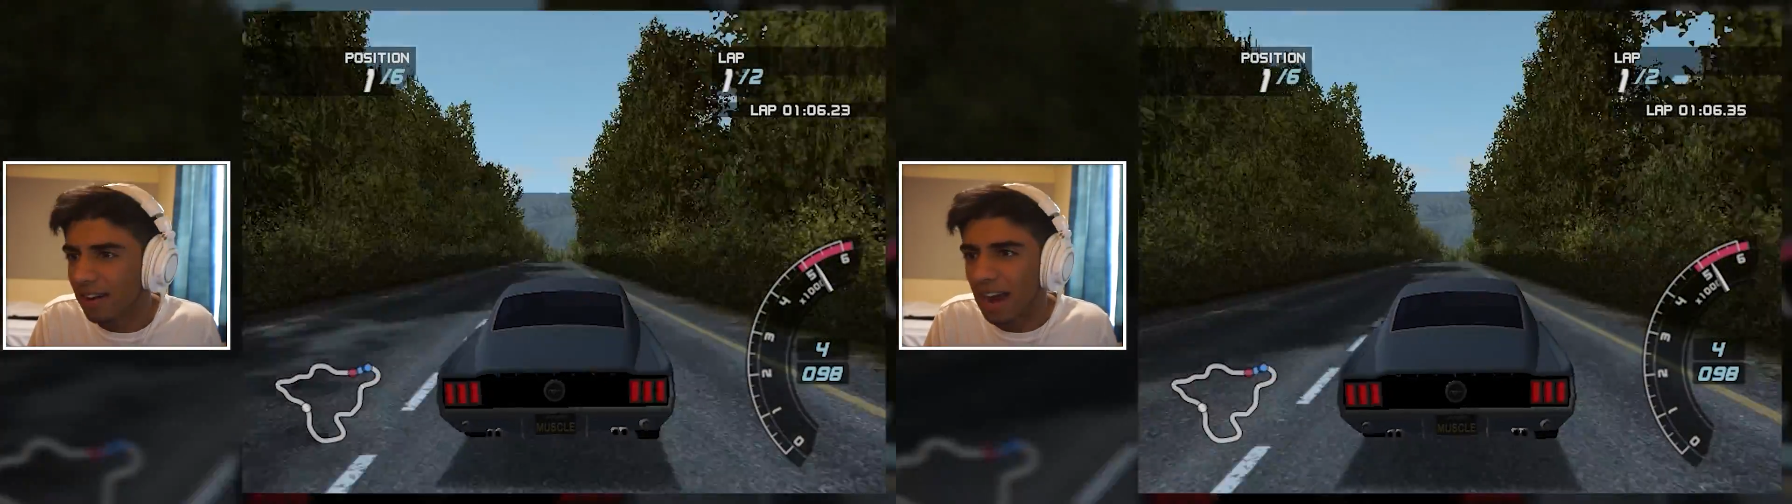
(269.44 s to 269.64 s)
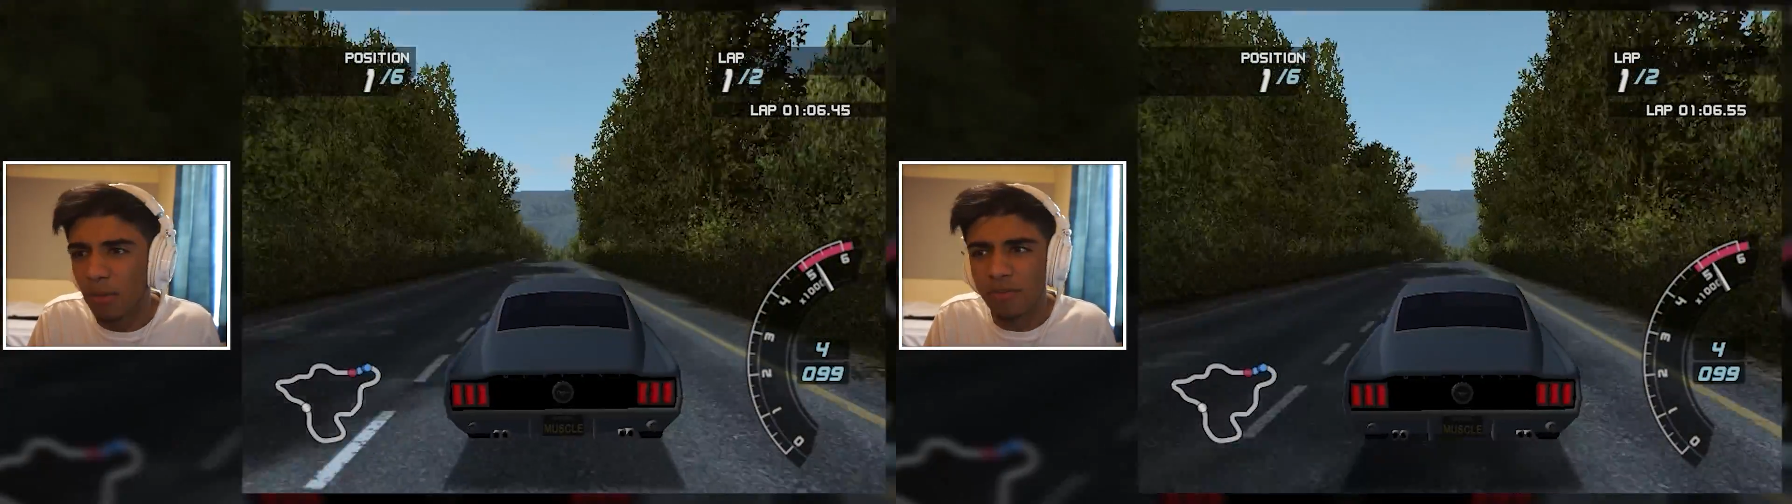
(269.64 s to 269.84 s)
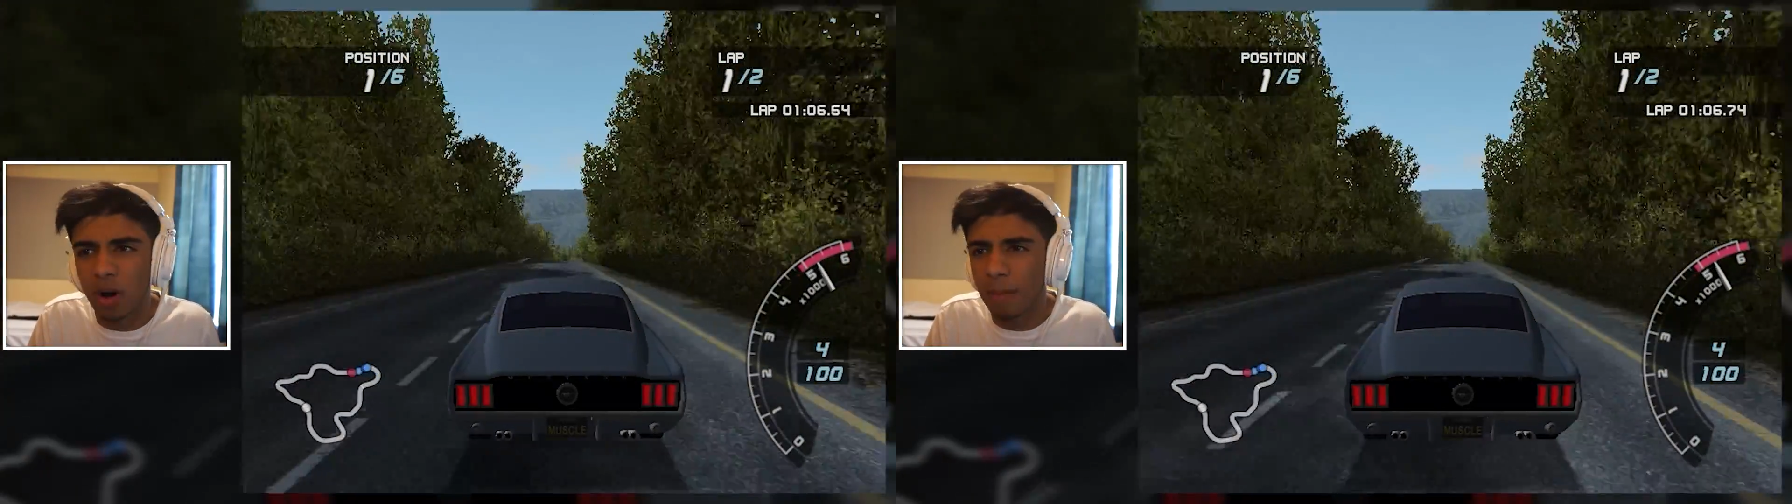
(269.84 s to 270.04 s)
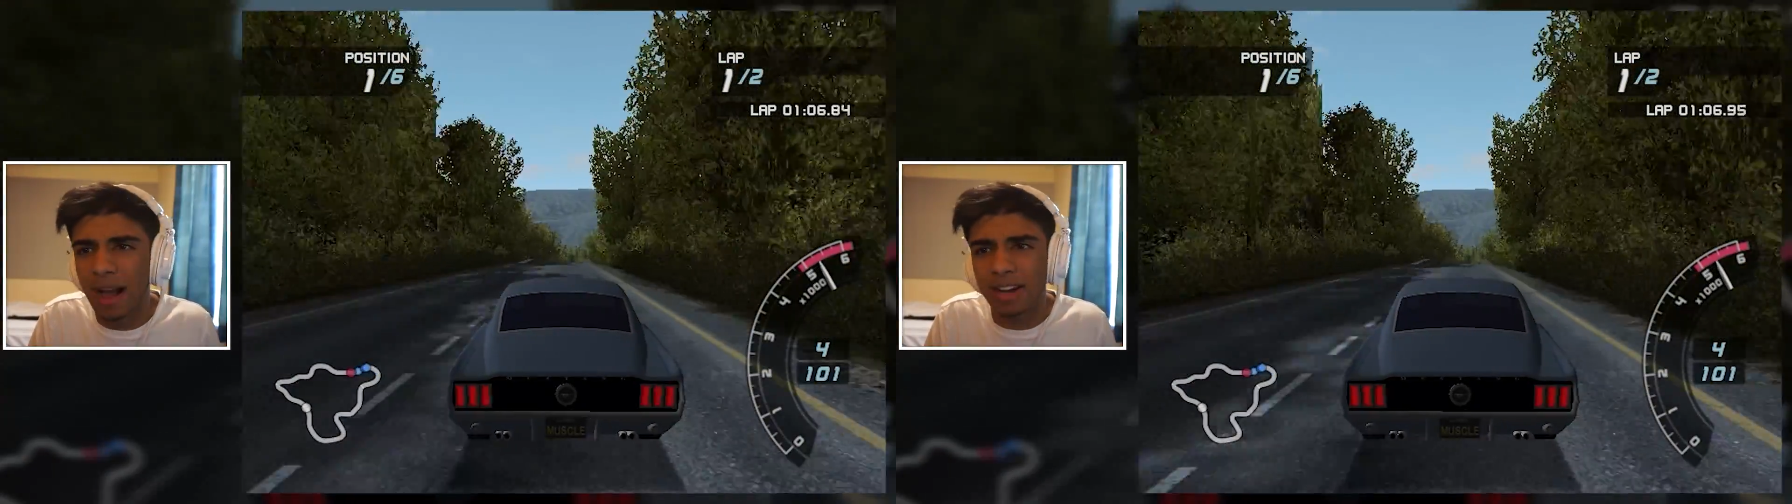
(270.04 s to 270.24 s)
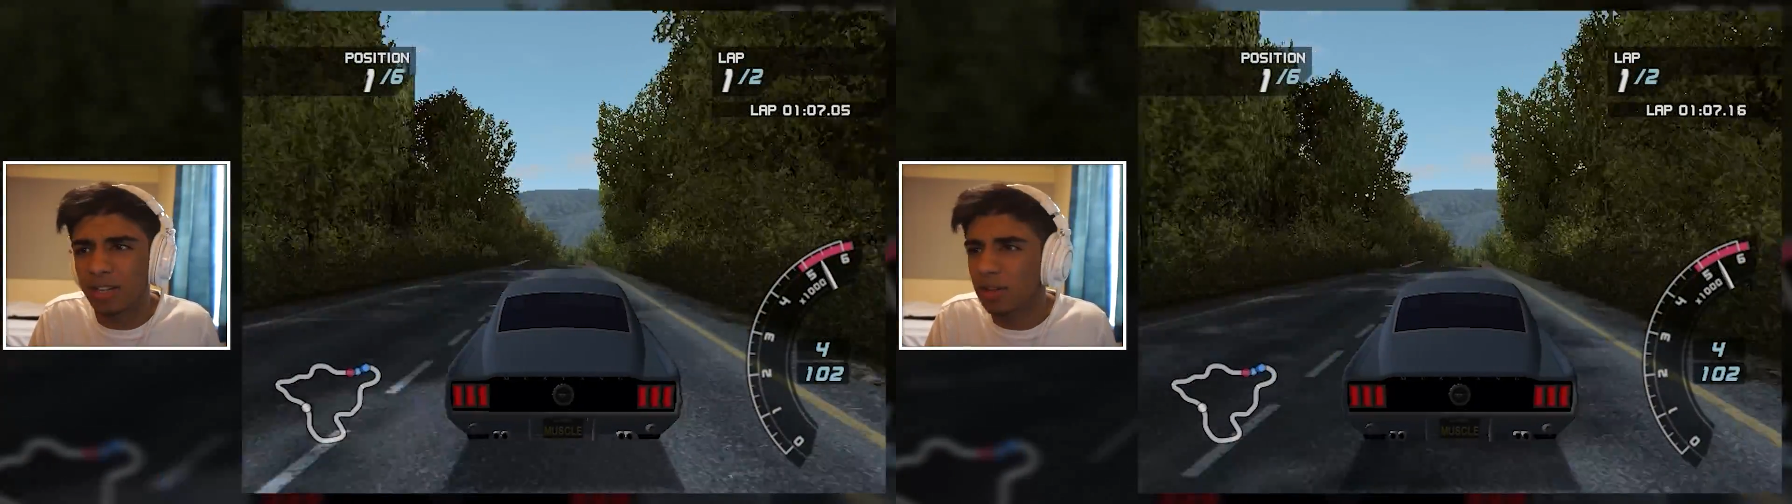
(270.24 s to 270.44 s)
Now we've gone
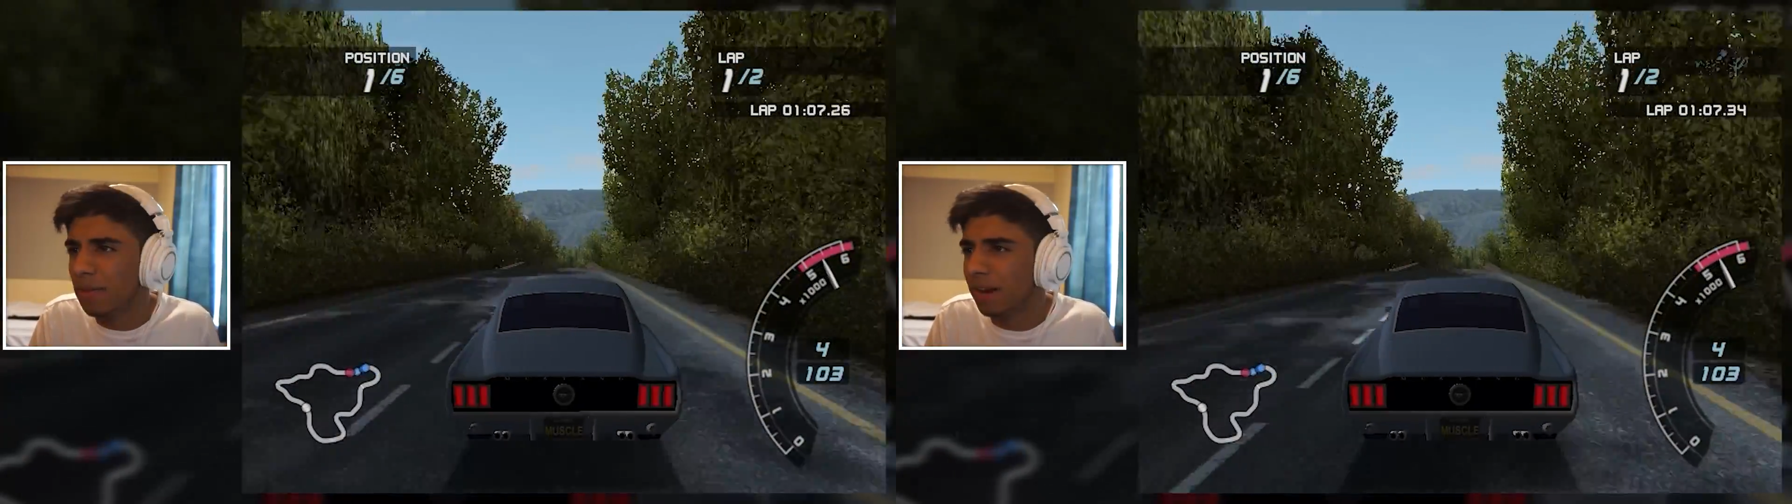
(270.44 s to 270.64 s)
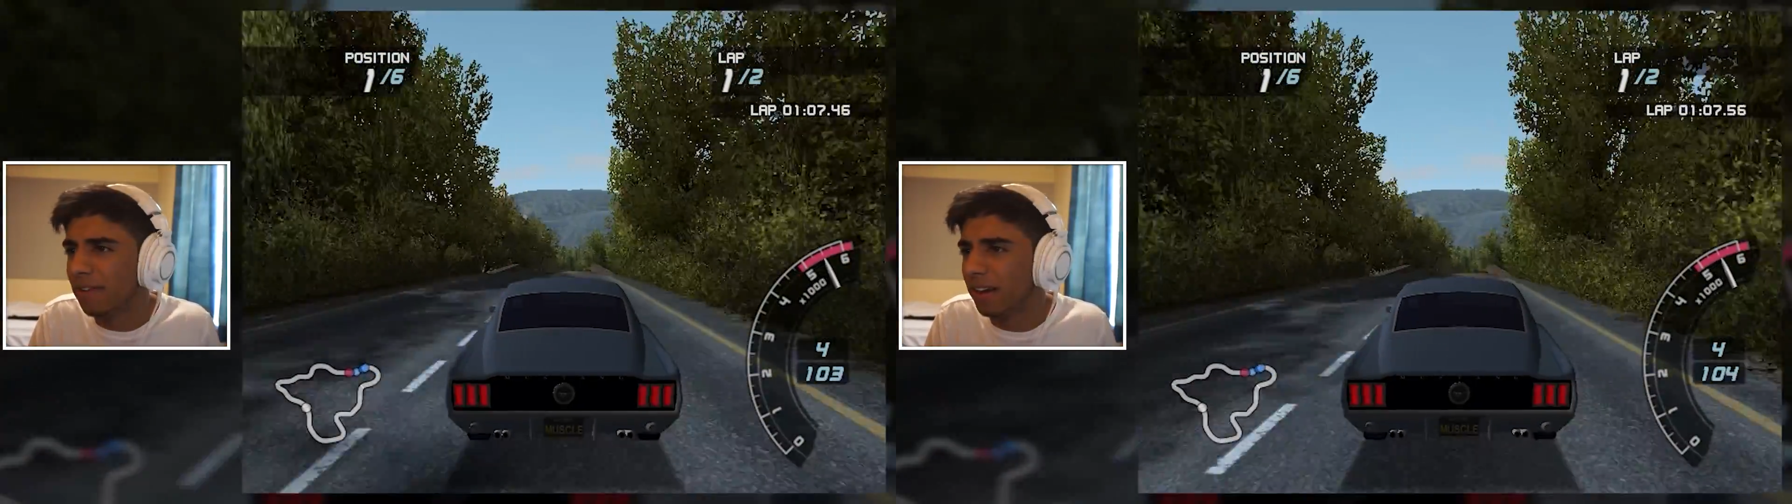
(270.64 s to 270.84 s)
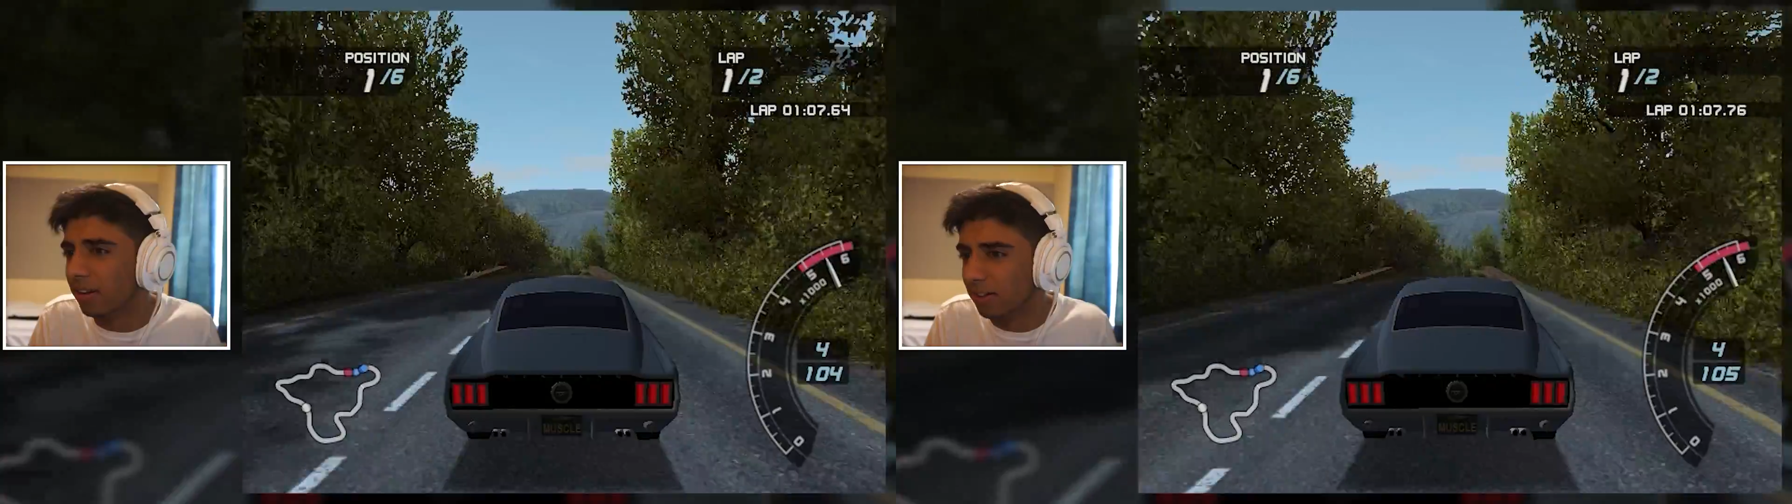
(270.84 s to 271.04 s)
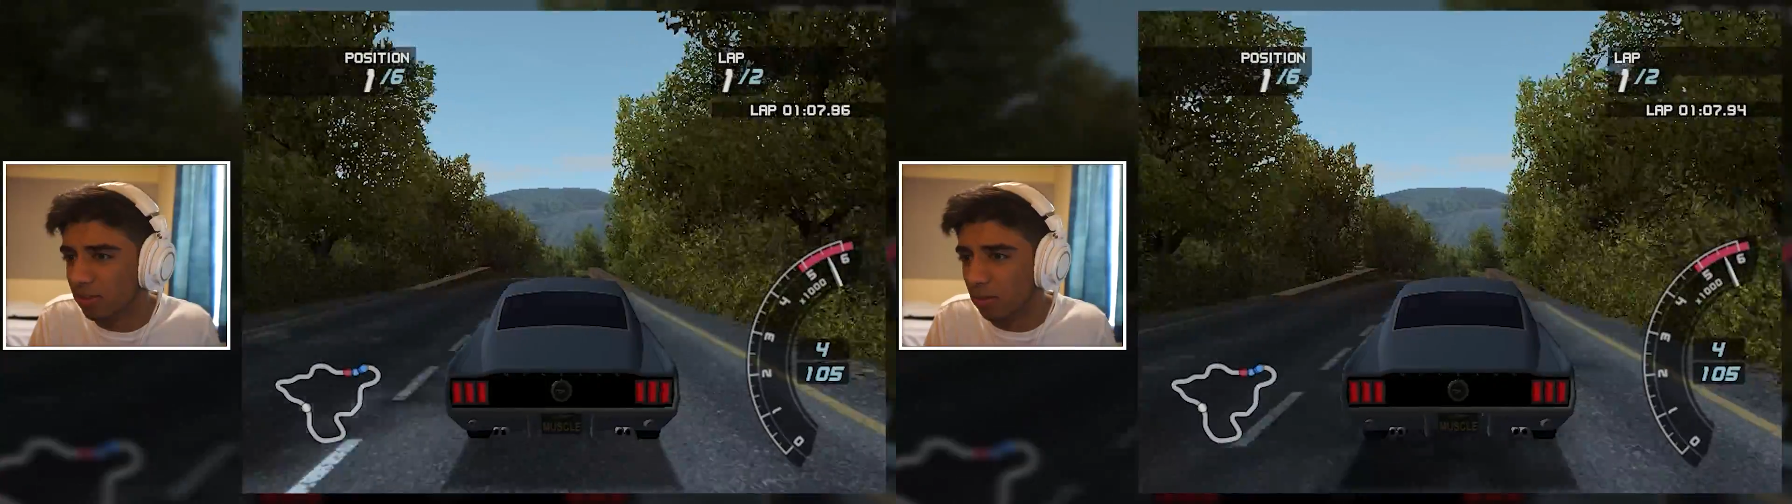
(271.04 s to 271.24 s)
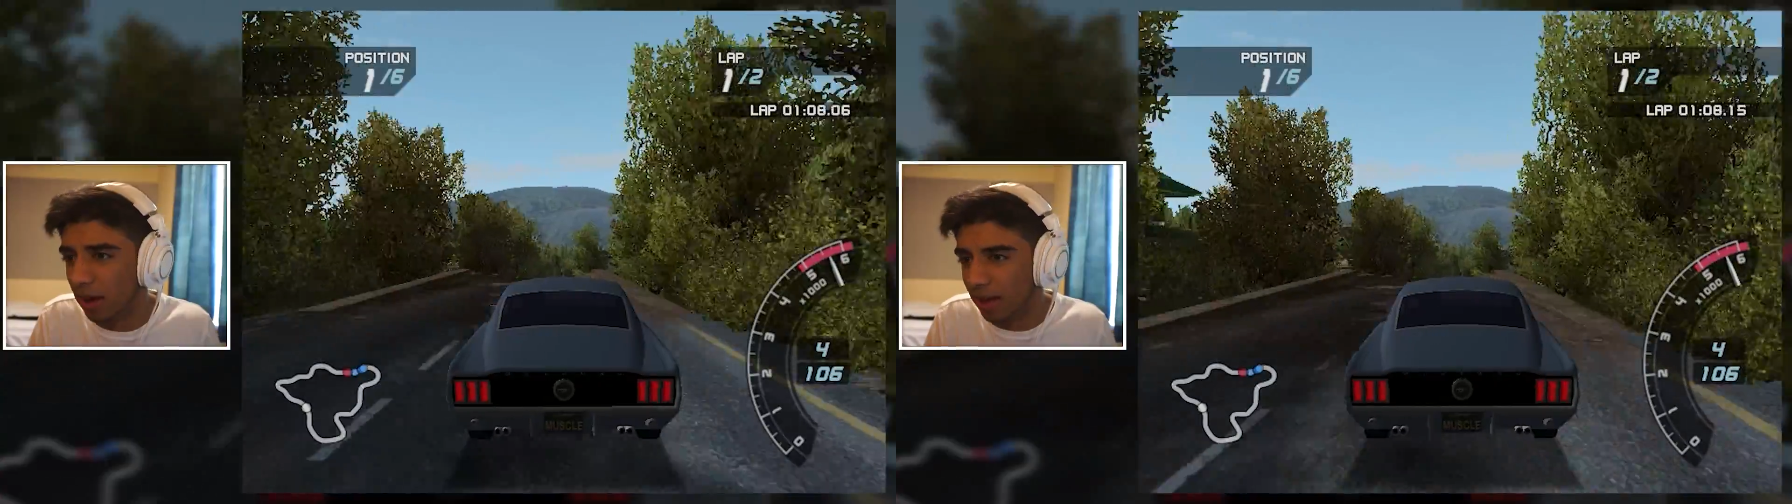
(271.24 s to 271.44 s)
back to the middle of England
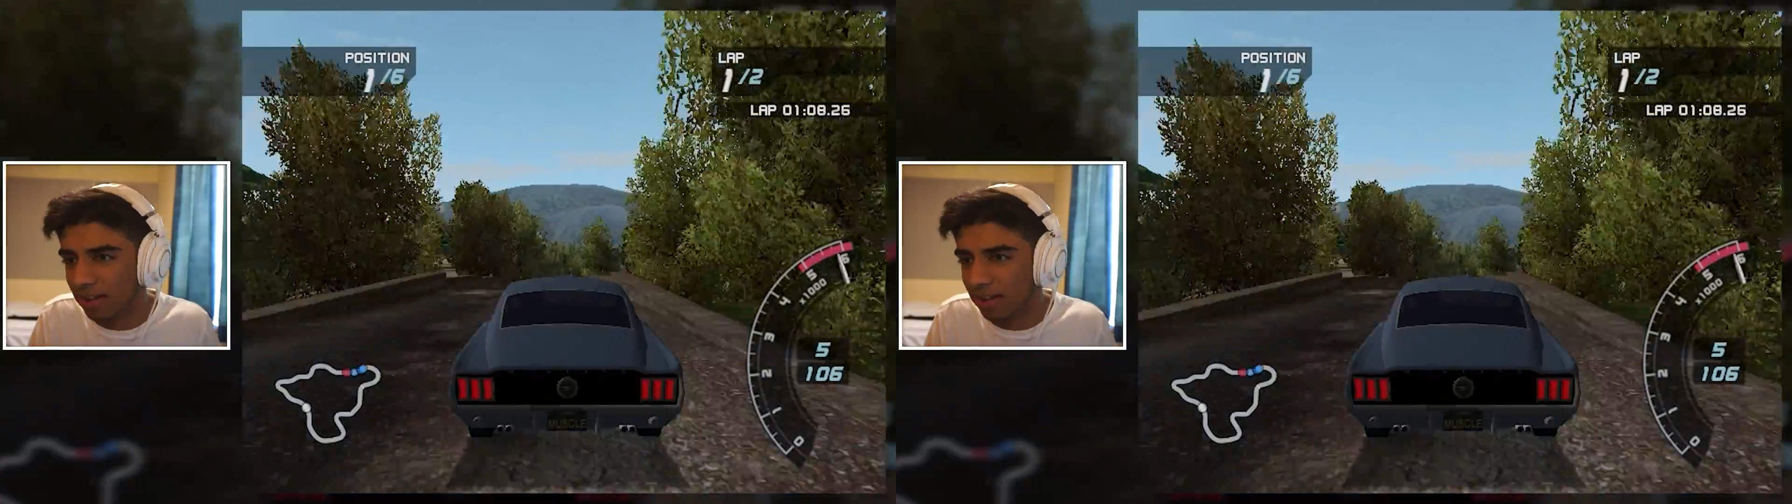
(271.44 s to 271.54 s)
somewhere.